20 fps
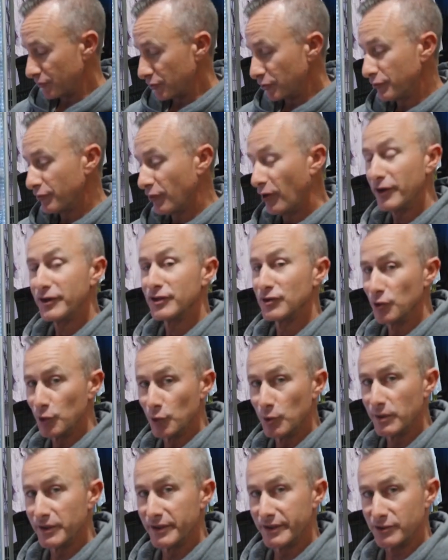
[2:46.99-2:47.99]
you find a
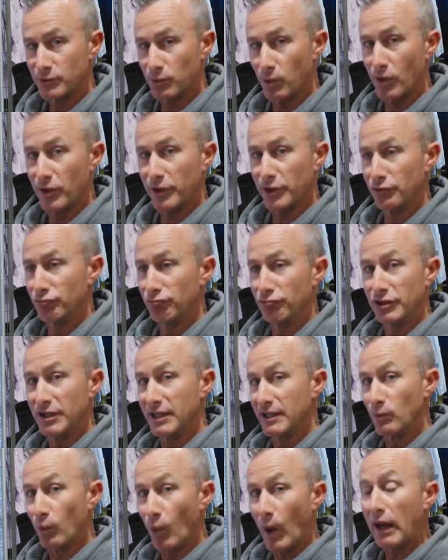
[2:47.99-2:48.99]
lure that's working
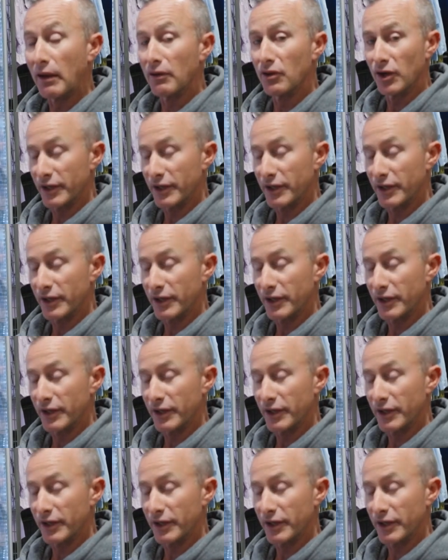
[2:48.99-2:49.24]
really well,